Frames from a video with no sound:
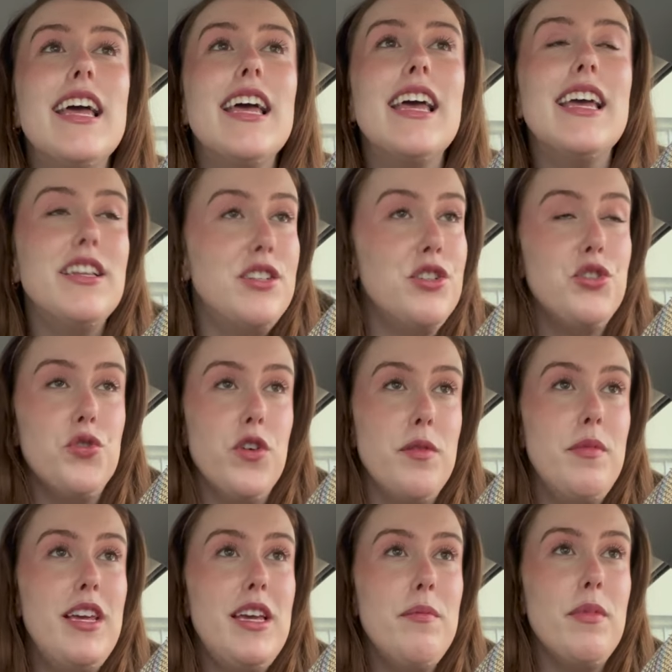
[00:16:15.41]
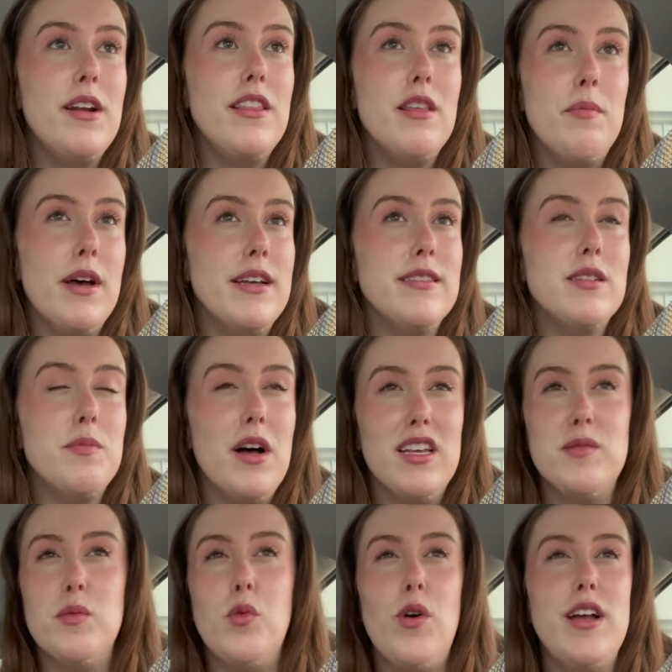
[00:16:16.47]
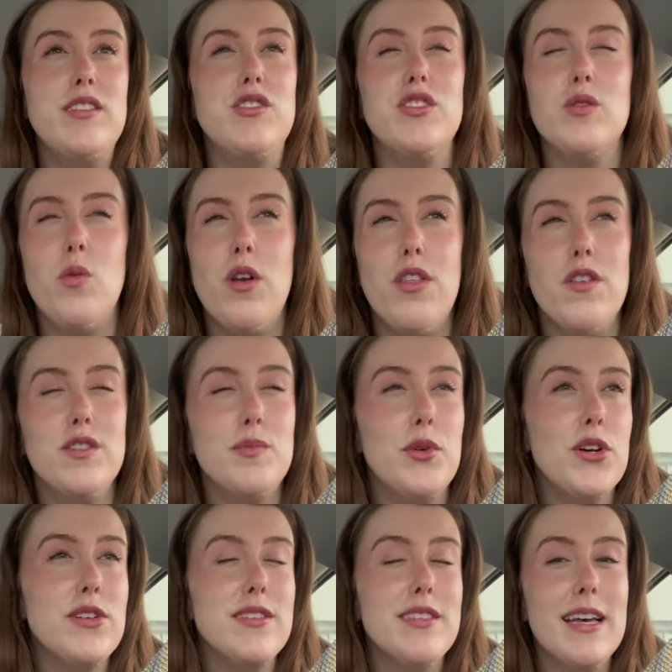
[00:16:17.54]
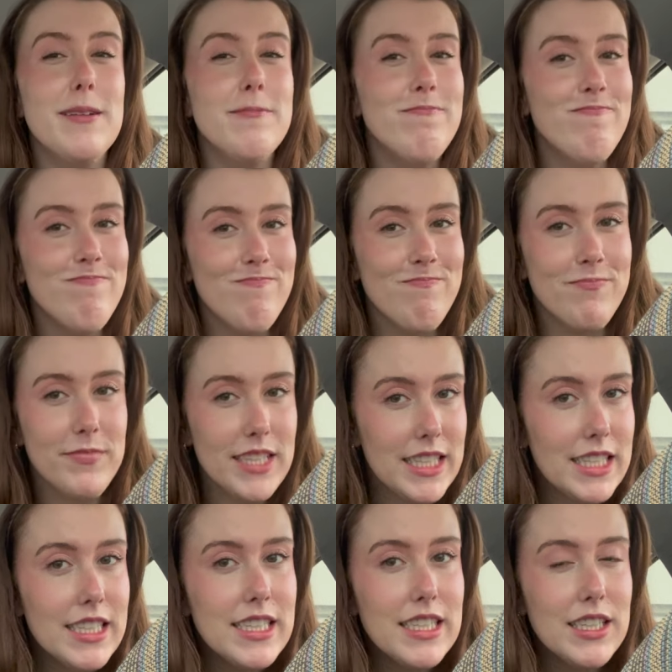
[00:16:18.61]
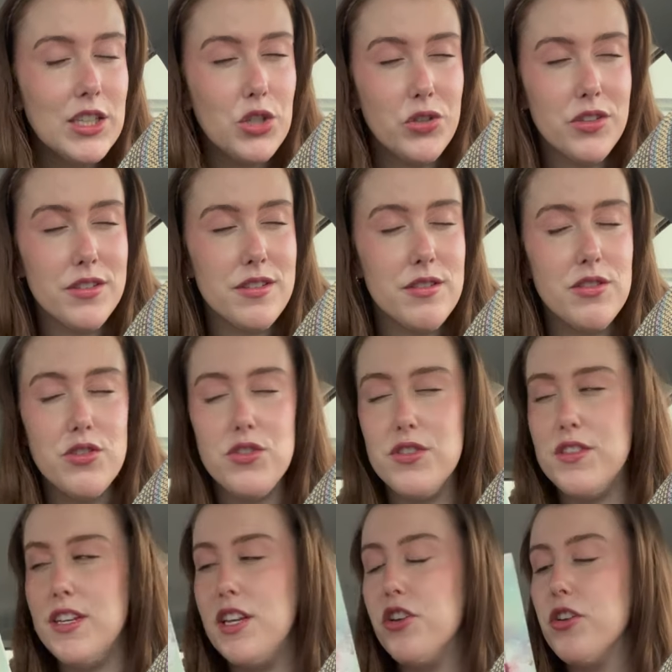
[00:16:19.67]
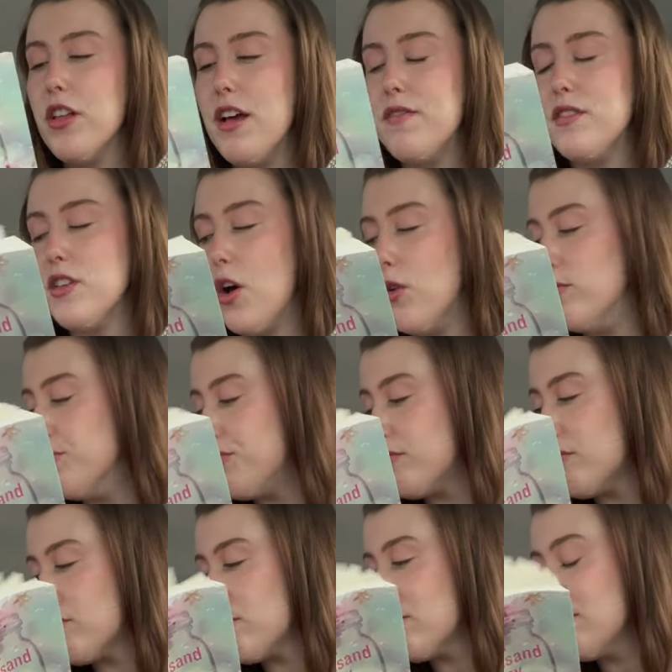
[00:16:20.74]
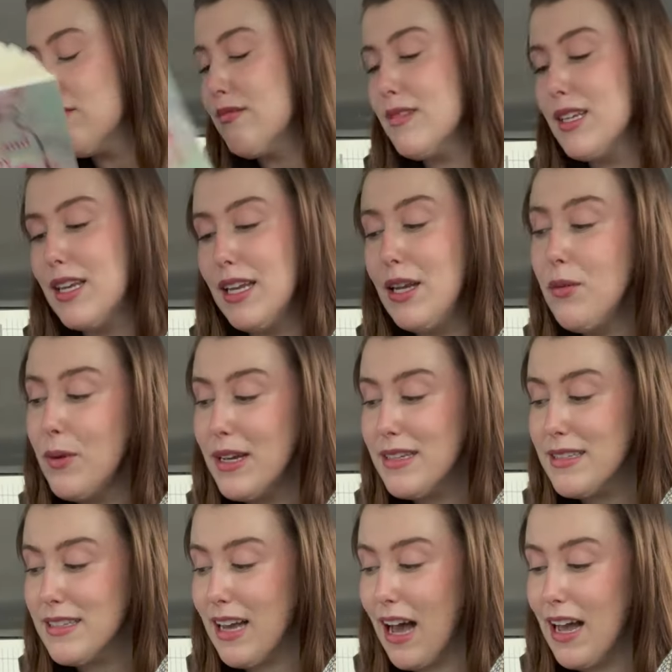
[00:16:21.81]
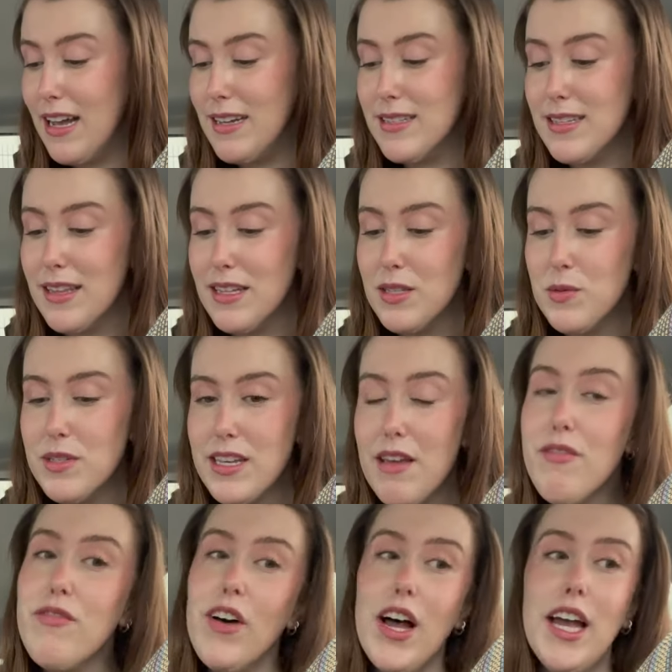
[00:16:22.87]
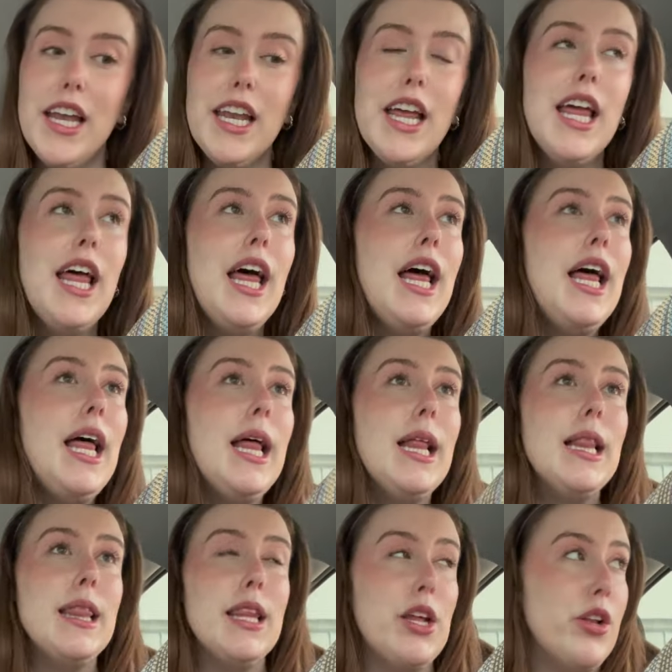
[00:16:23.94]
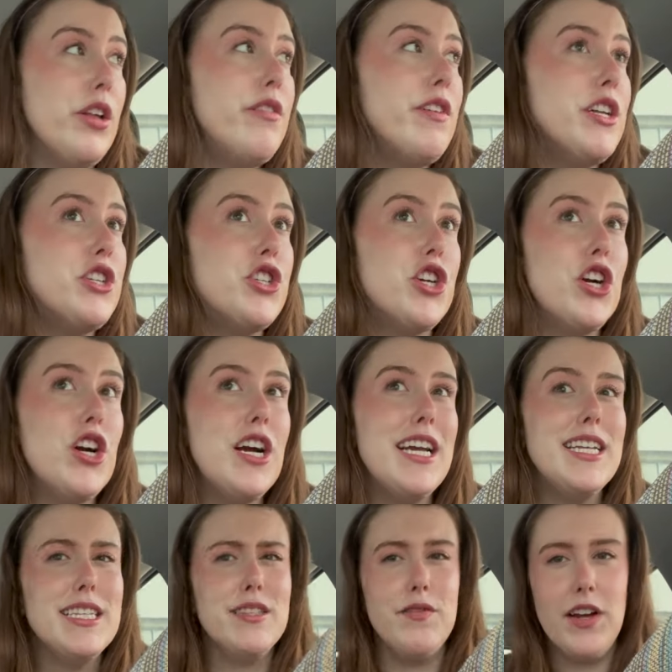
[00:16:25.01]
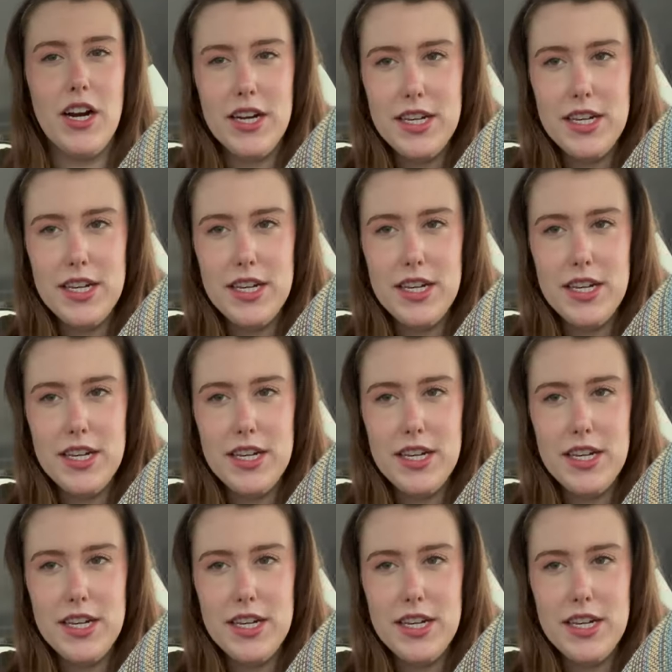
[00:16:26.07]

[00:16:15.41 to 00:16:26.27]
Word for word: it destroyed me, but in the best possible way. It's just one of those books that you just, you just need in your life. So anyways, guys, this was a fun little adventure. It is very